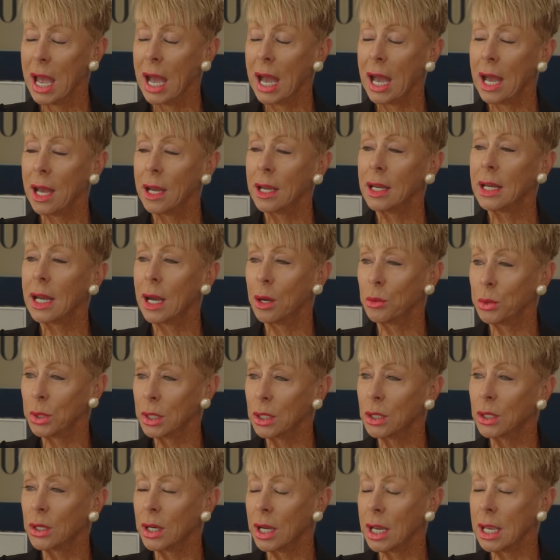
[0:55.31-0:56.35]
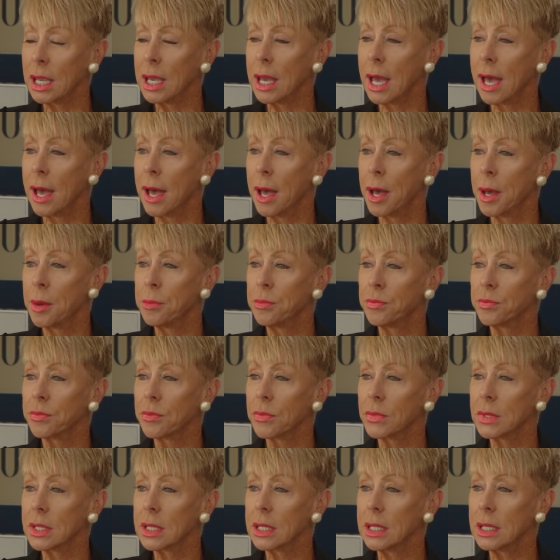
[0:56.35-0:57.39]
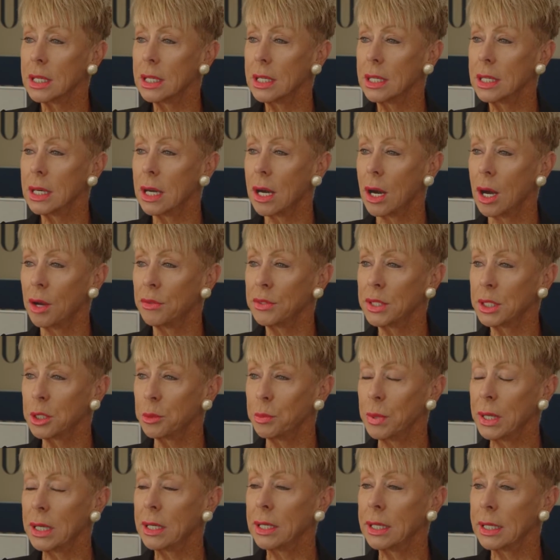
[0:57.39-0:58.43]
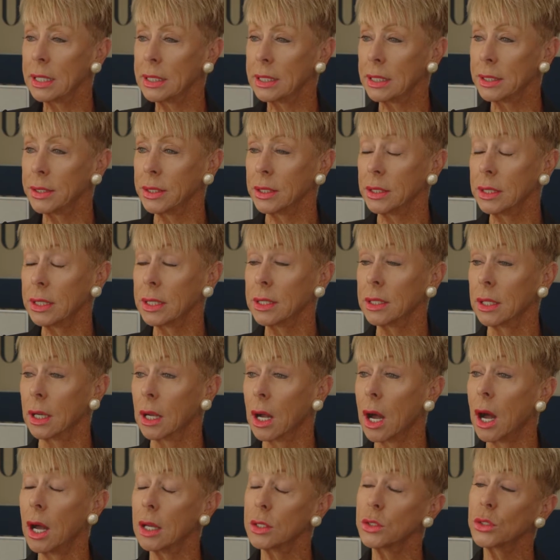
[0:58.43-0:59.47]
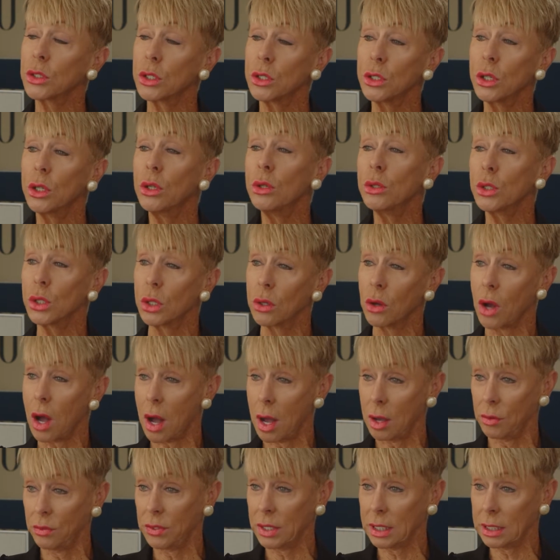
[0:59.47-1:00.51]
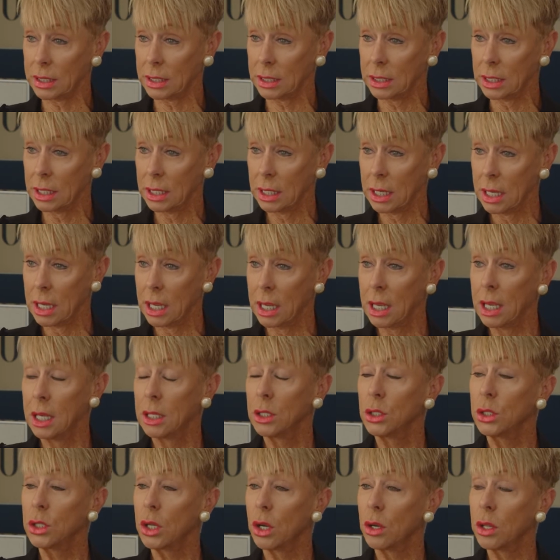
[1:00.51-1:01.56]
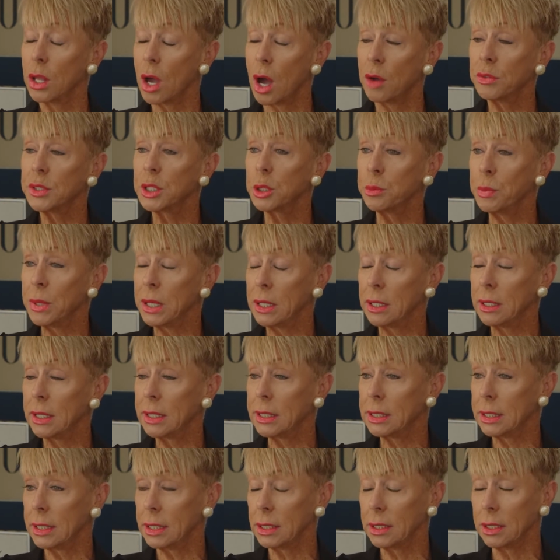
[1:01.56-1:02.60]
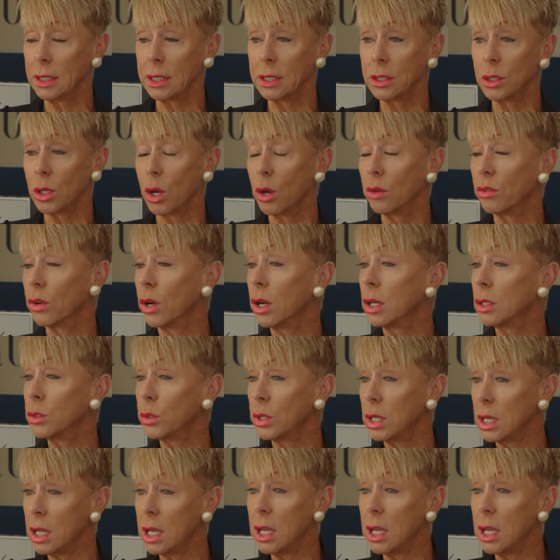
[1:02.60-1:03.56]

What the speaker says: I would agree. The office has been in existence. It's a constitutional office. So the office has been in existence over 100